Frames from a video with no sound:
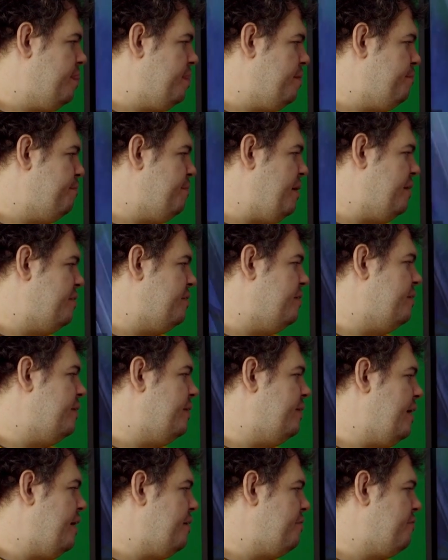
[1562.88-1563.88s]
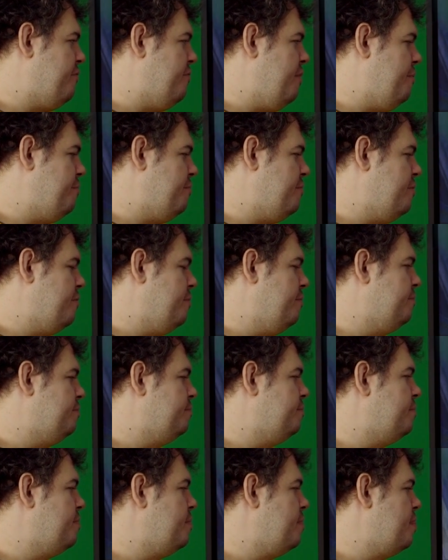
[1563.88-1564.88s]
button and that script
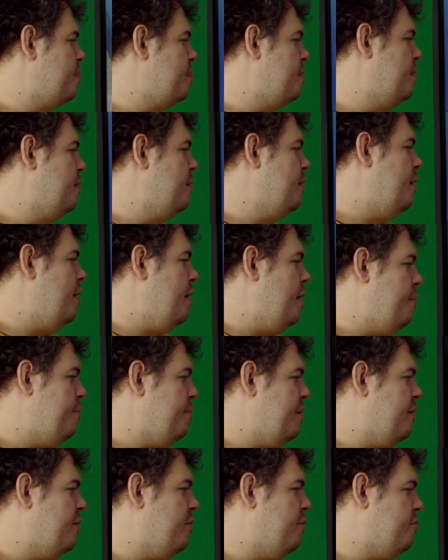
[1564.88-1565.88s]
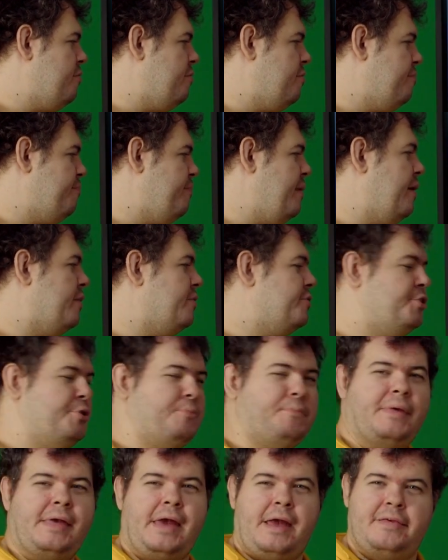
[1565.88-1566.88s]
because we're going to
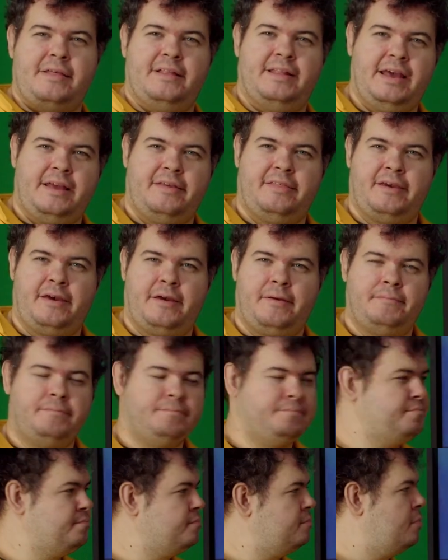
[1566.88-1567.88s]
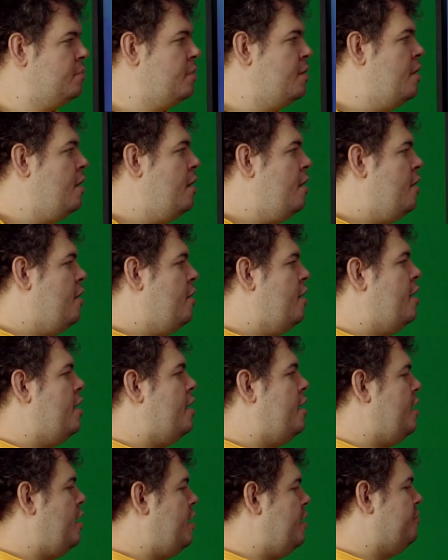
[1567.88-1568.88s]
duplicate it later.
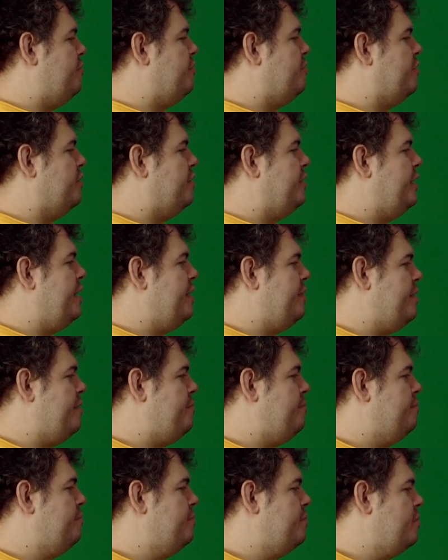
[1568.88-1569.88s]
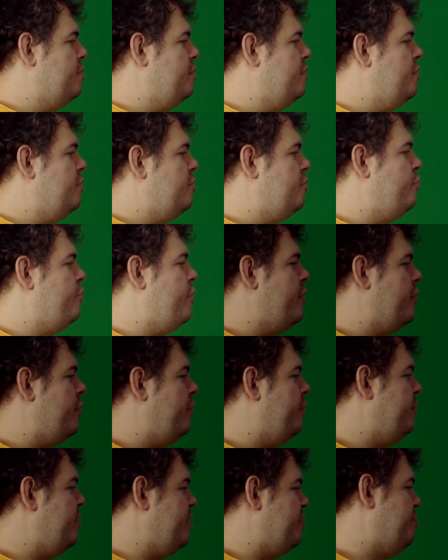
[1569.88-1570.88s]
I'm just going to delete them to work on
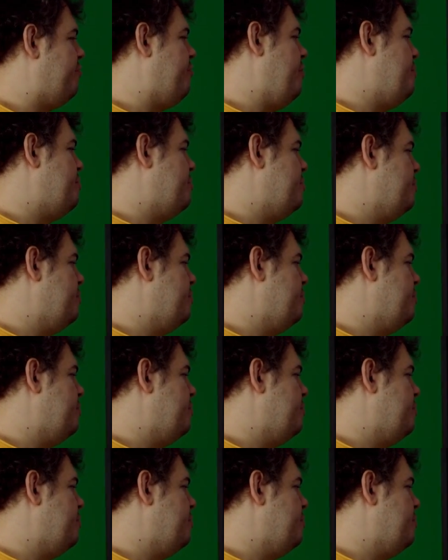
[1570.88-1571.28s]
this script.